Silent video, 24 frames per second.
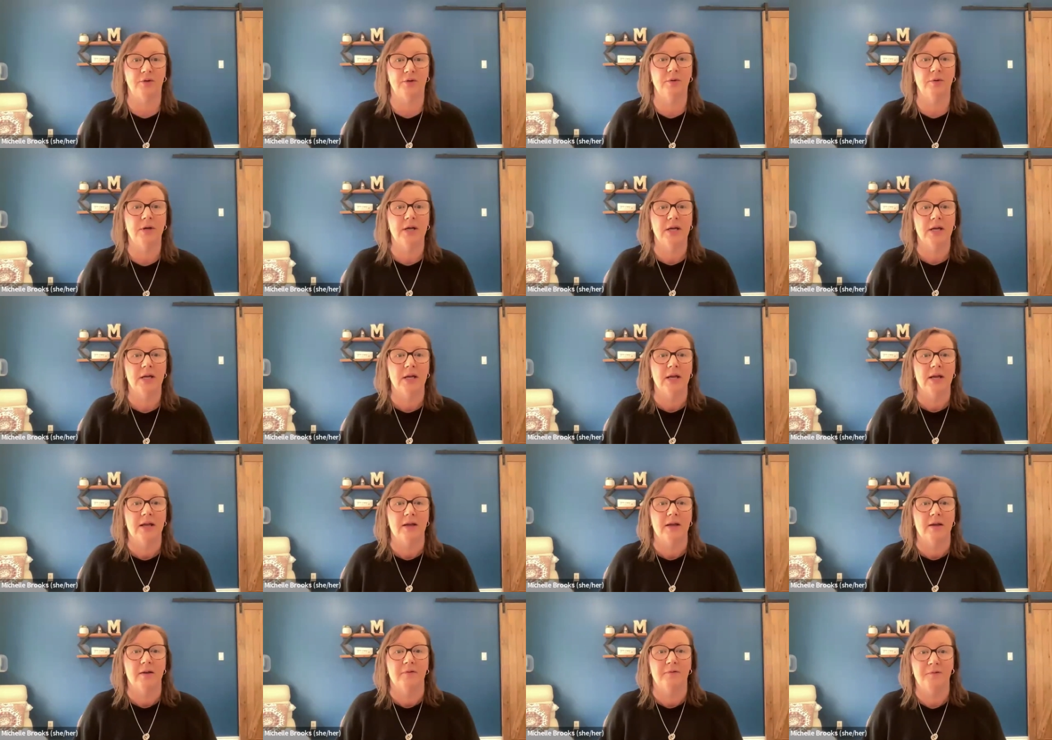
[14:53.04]
to
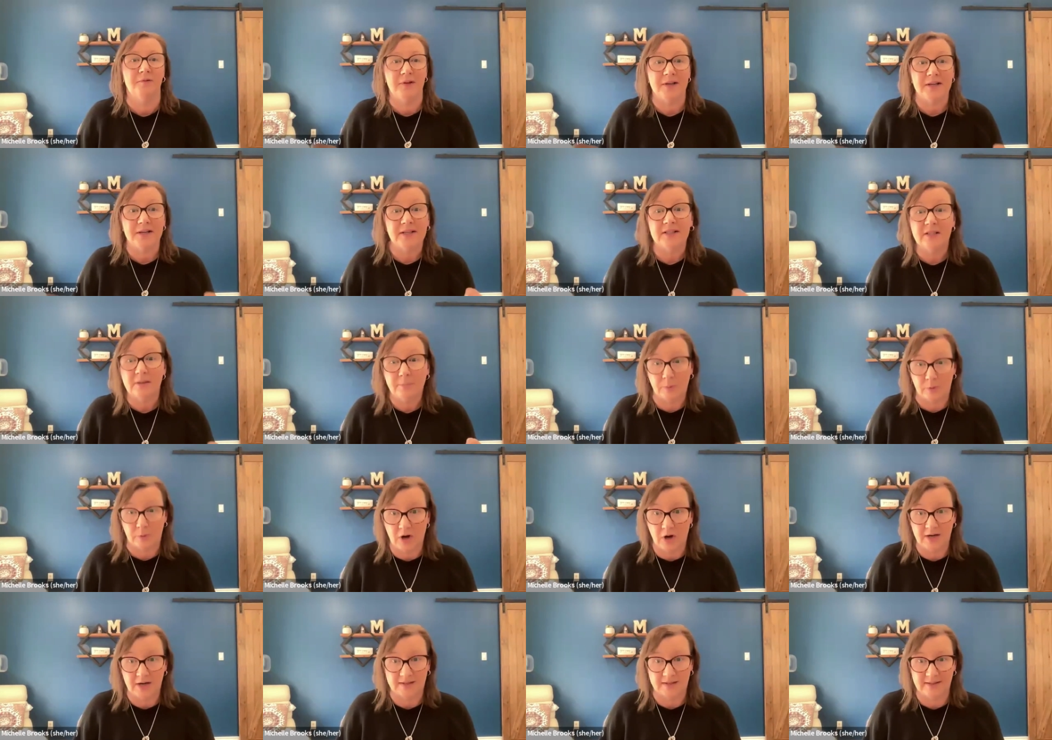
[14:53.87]
fix the
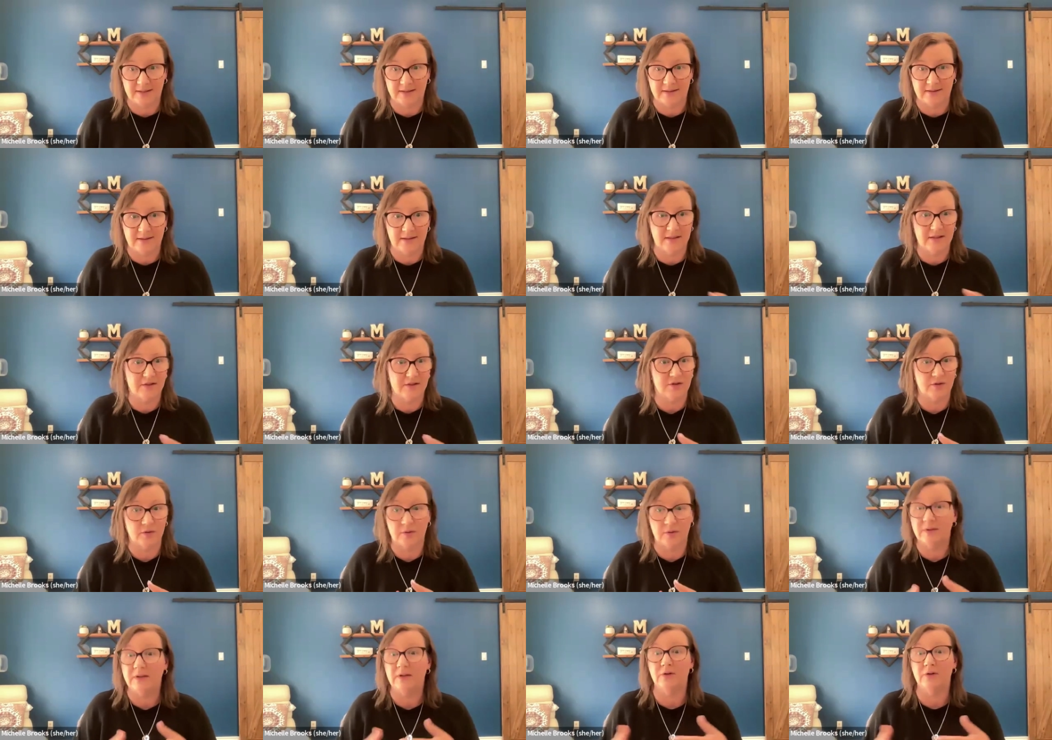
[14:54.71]
processes
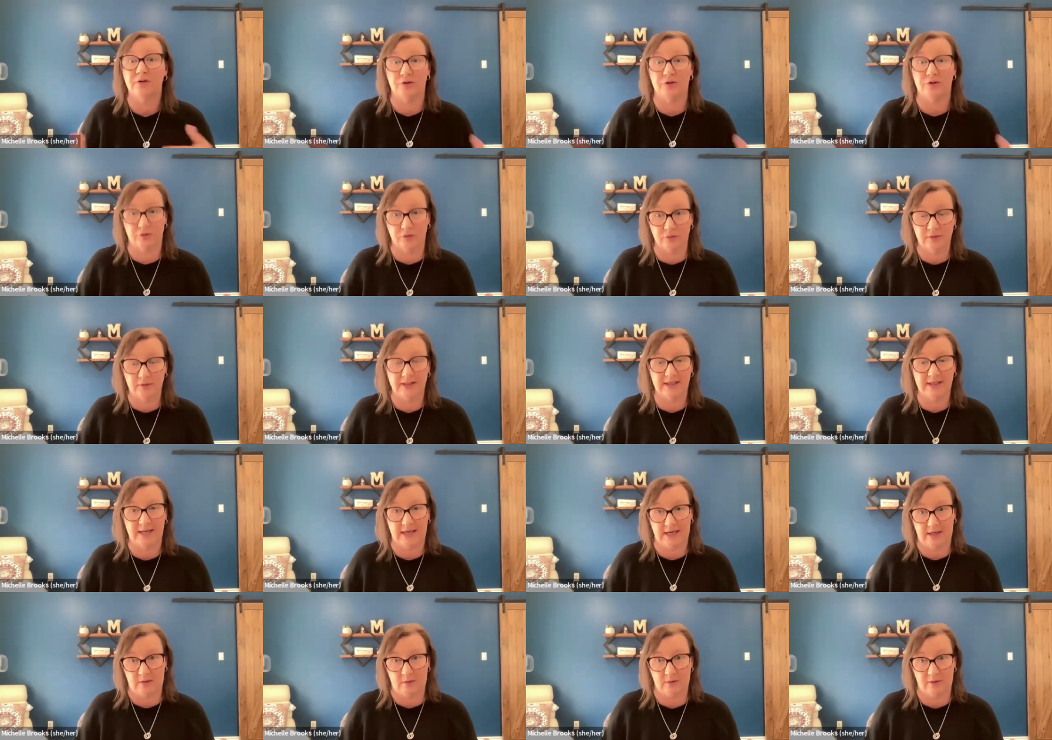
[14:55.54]
so that they're
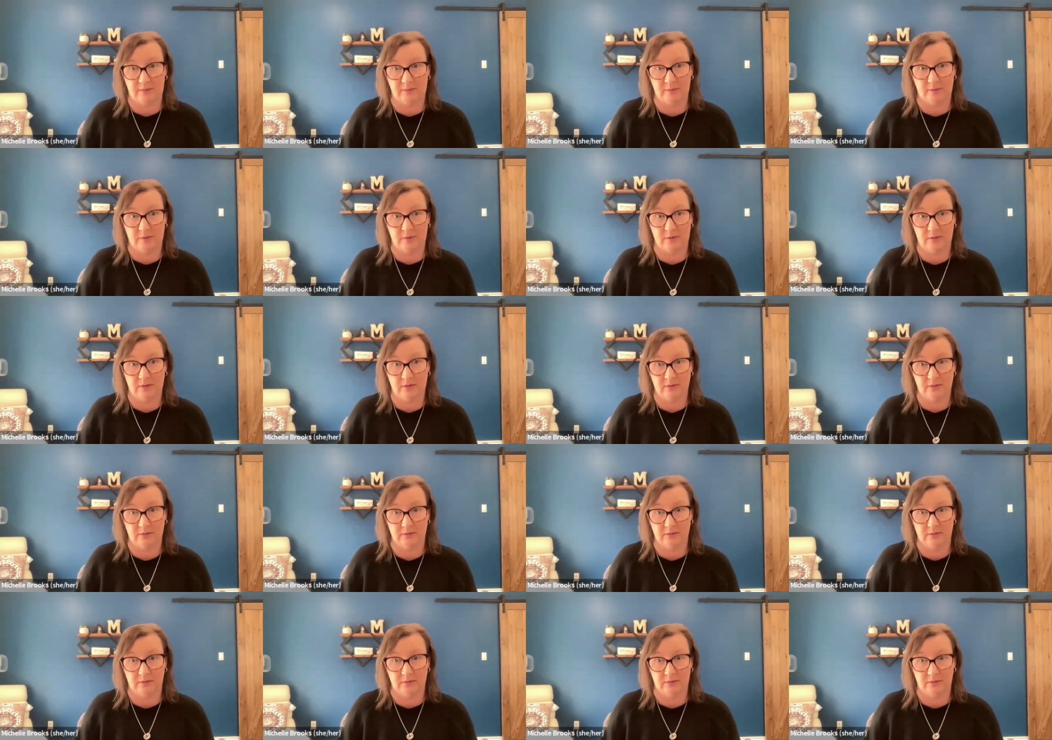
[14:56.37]
truly
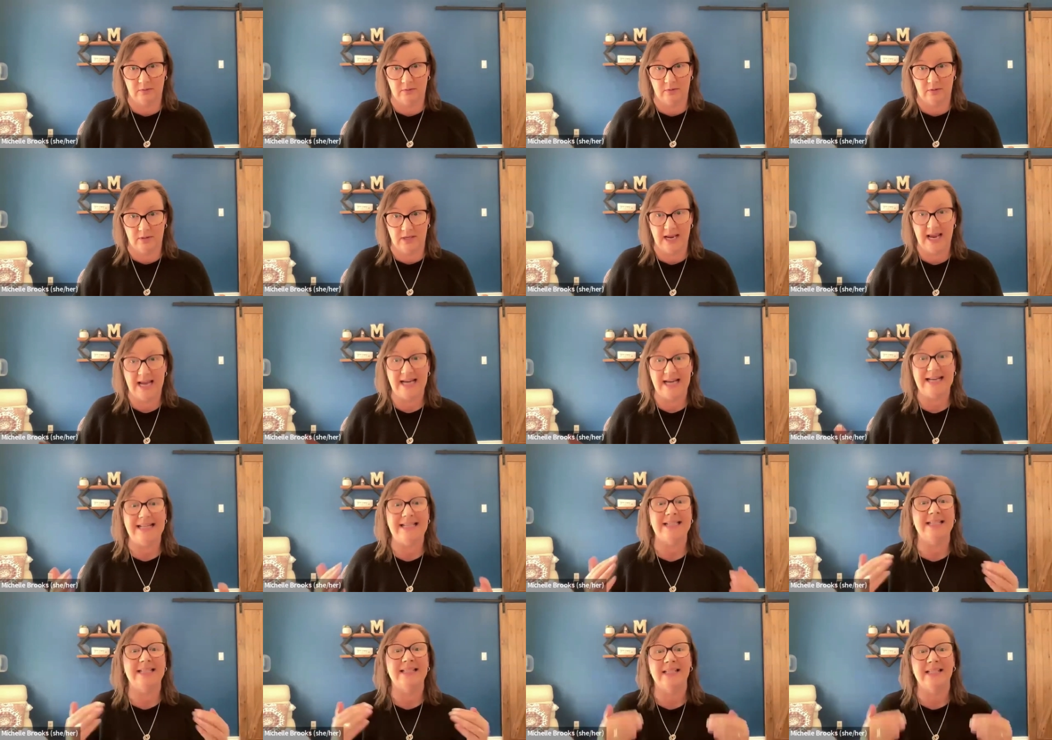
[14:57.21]
equitable And
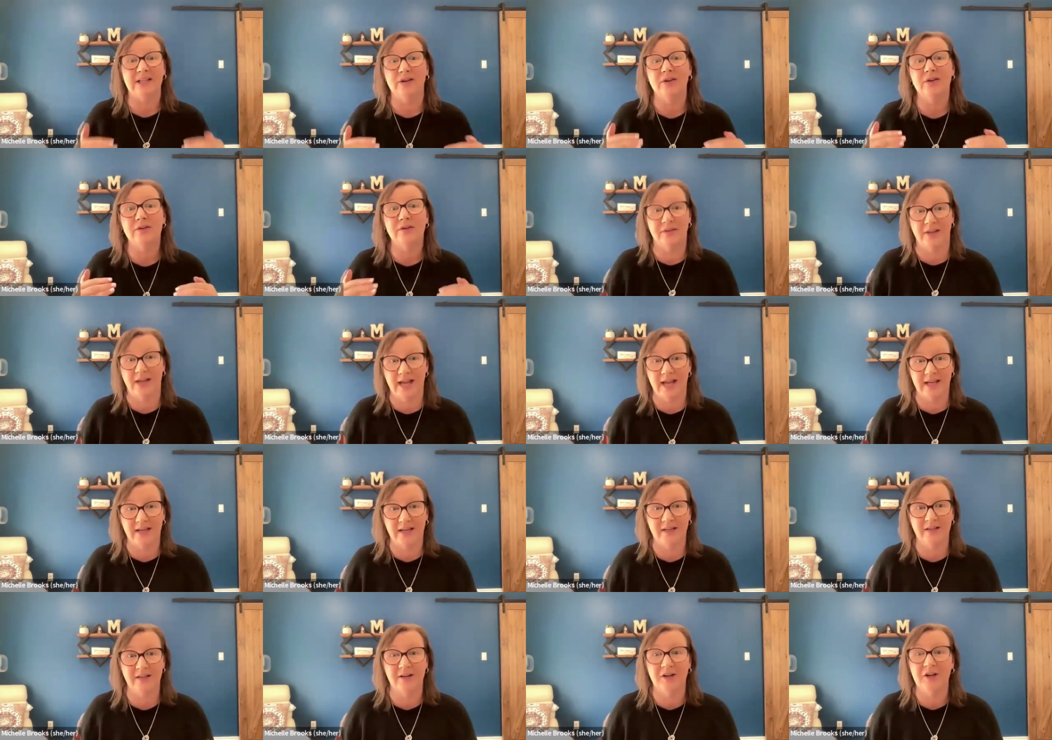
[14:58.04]
until
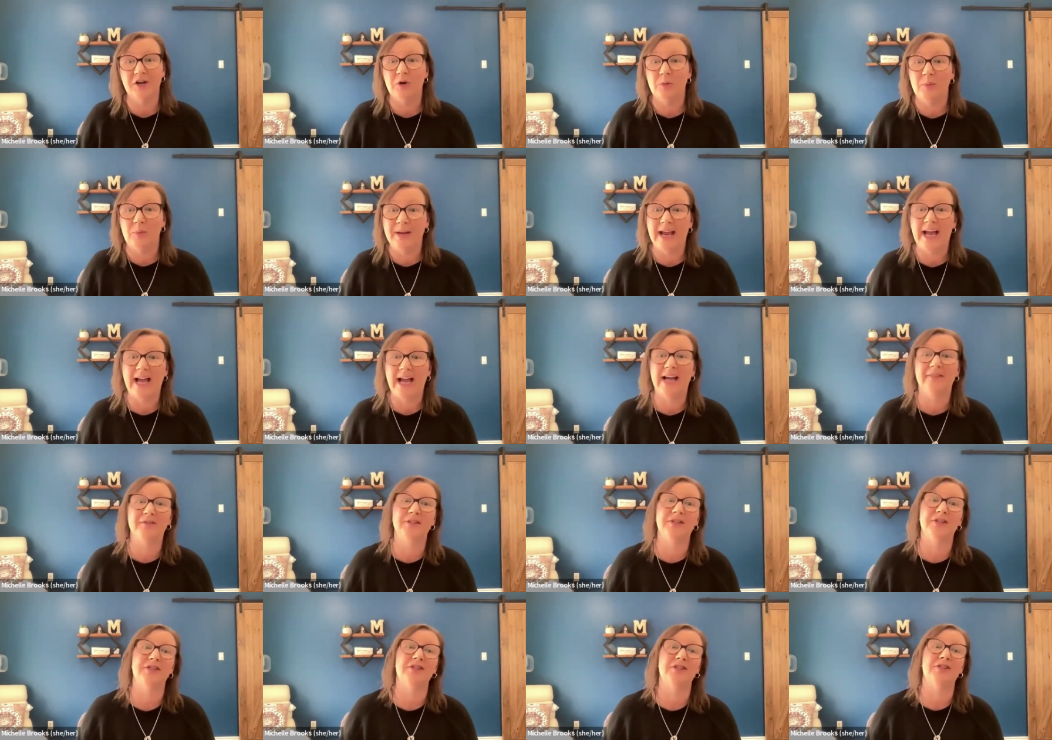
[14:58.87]
then, we
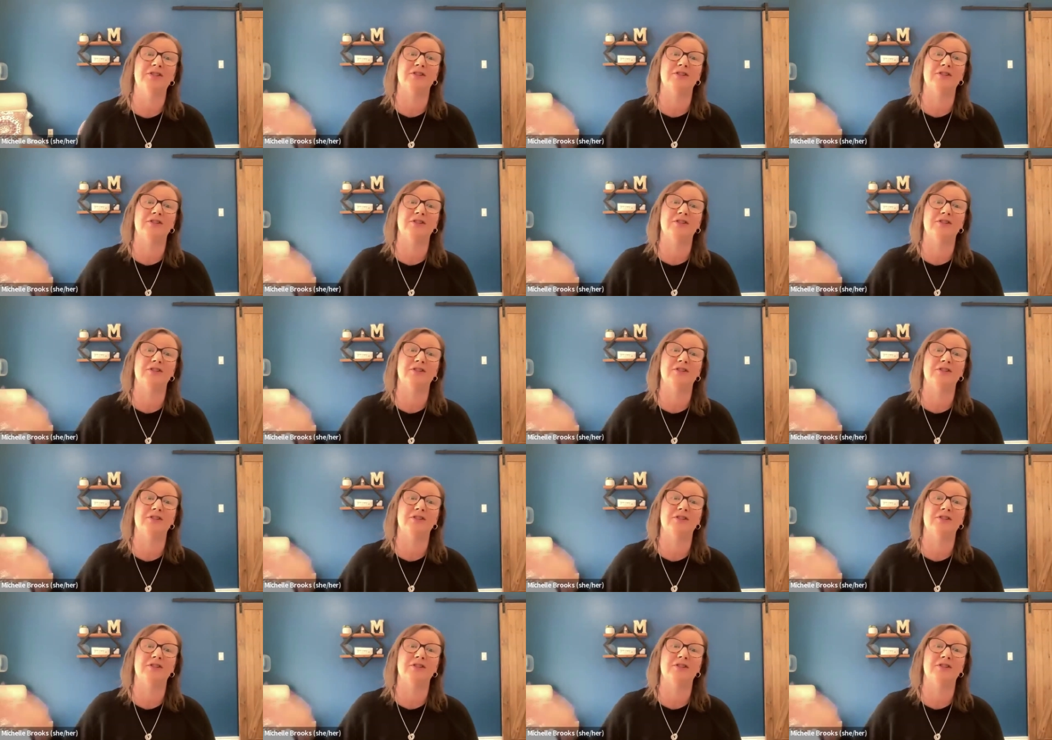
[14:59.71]
have to